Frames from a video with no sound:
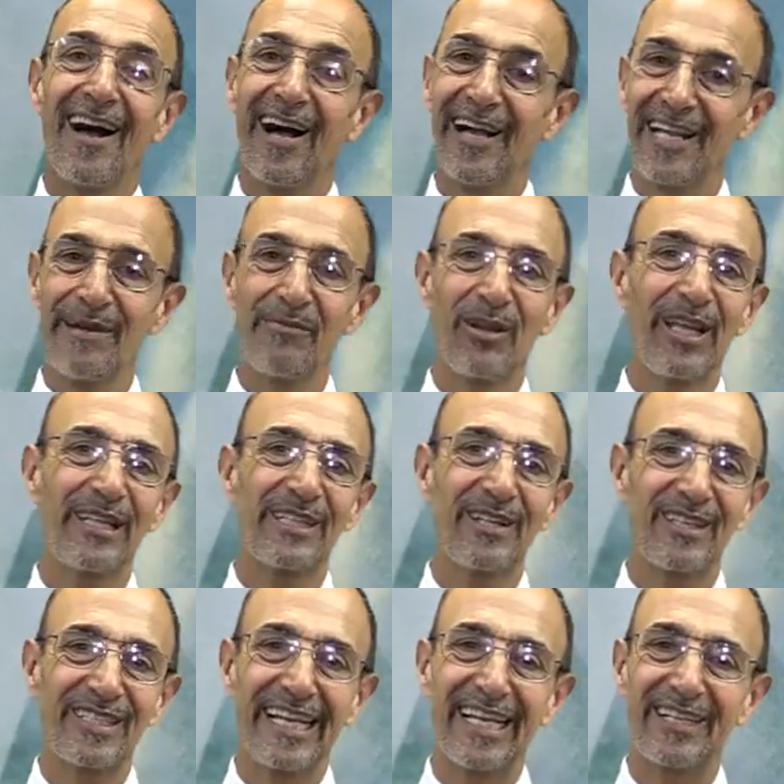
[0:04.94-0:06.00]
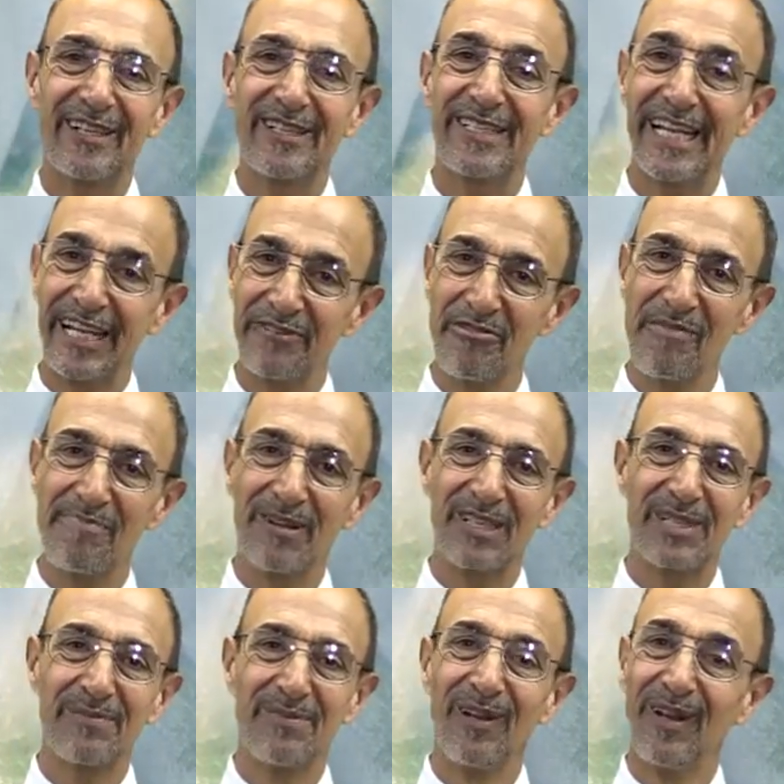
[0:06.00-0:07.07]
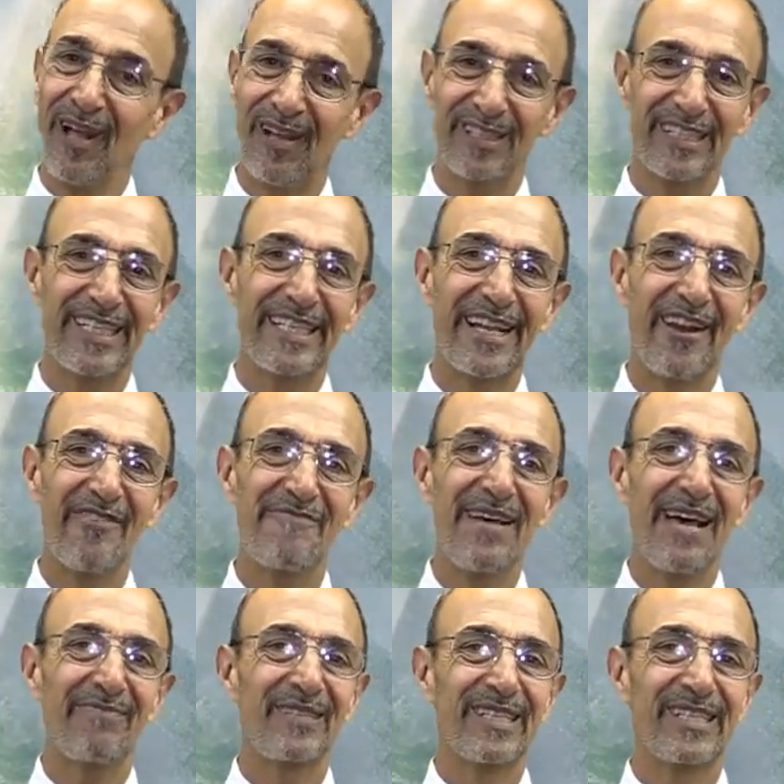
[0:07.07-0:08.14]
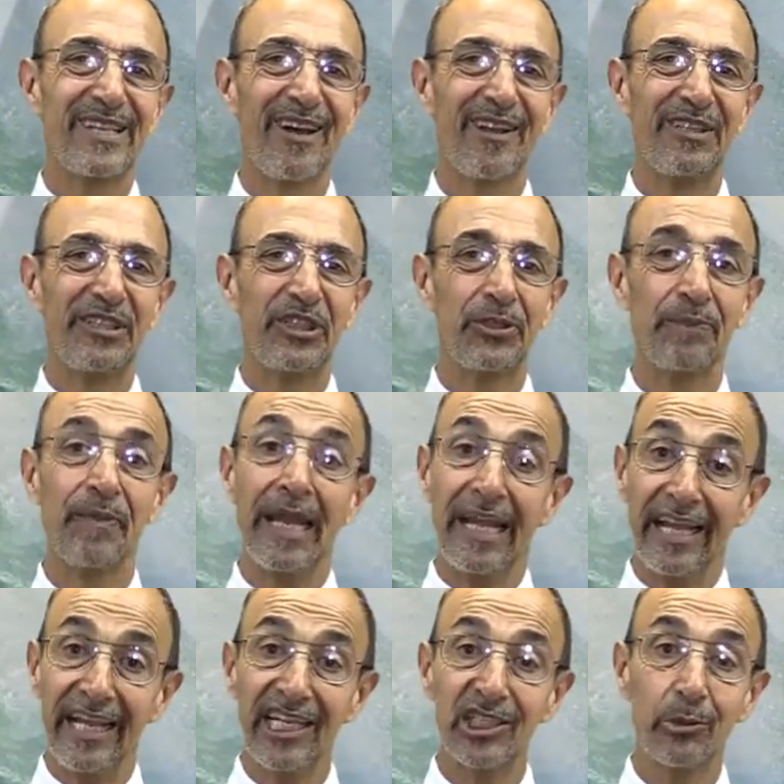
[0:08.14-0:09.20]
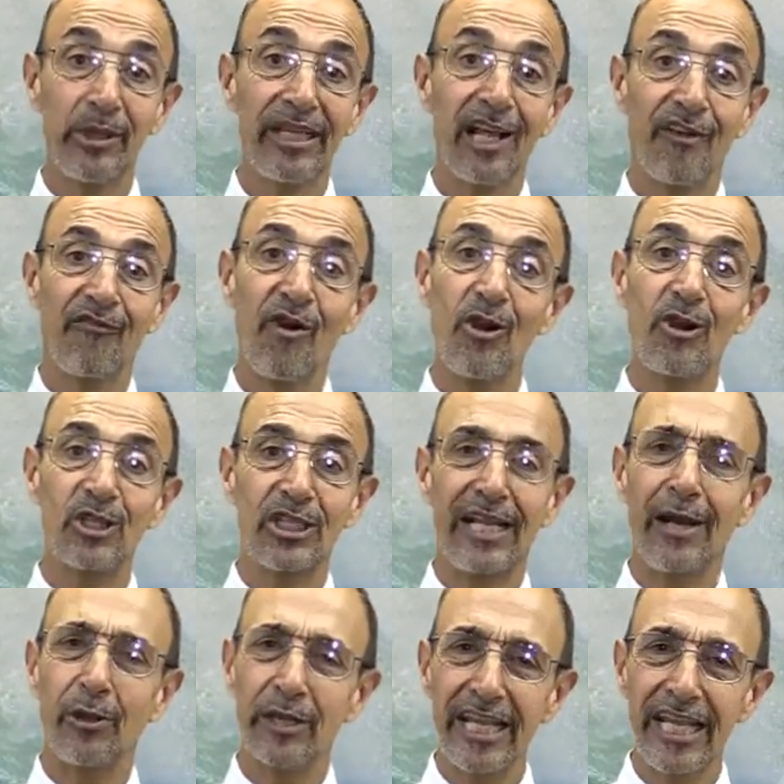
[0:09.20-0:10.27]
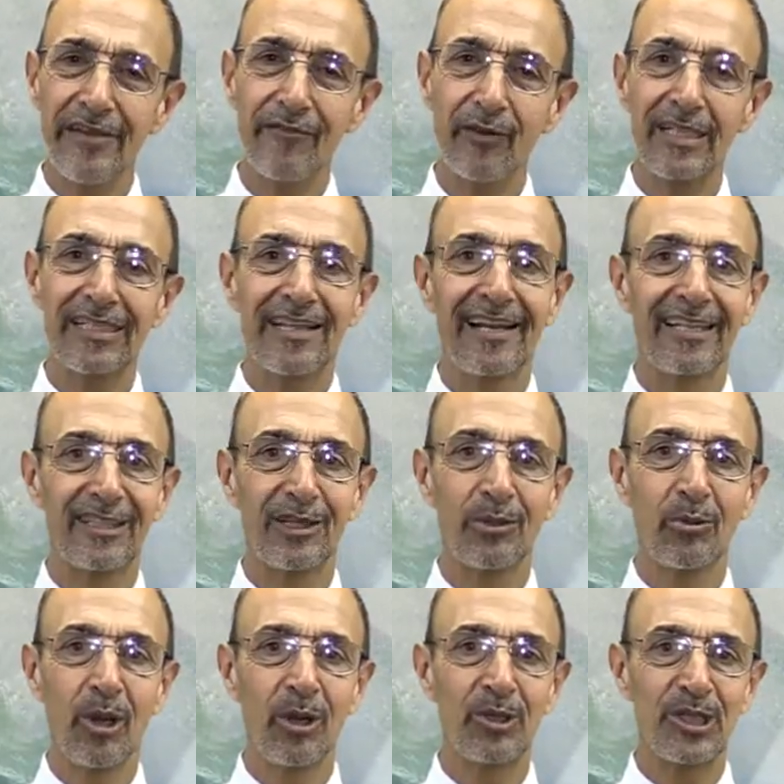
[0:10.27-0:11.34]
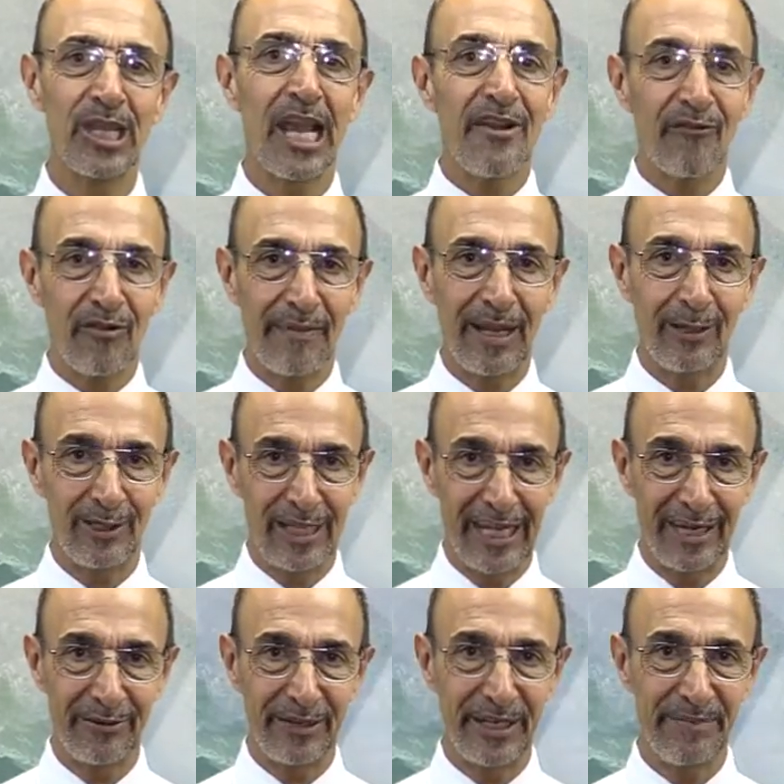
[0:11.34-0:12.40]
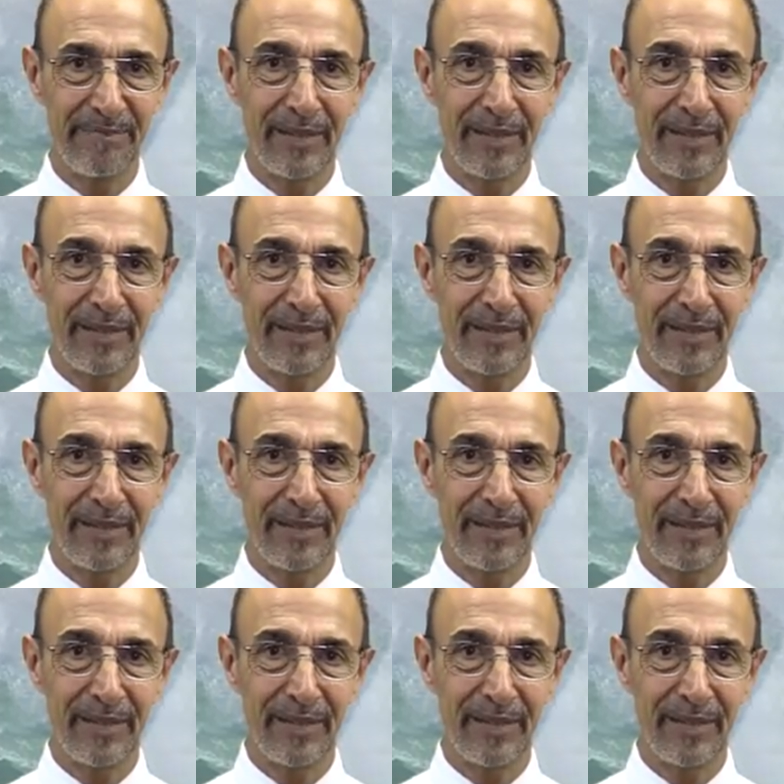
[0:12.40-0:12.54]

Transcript: Hi, I'm Orlando Dos Santos, Secondary Principal, Austin Cove Baptist College. Each week I'll focus on our carefully selected quotes from our diary.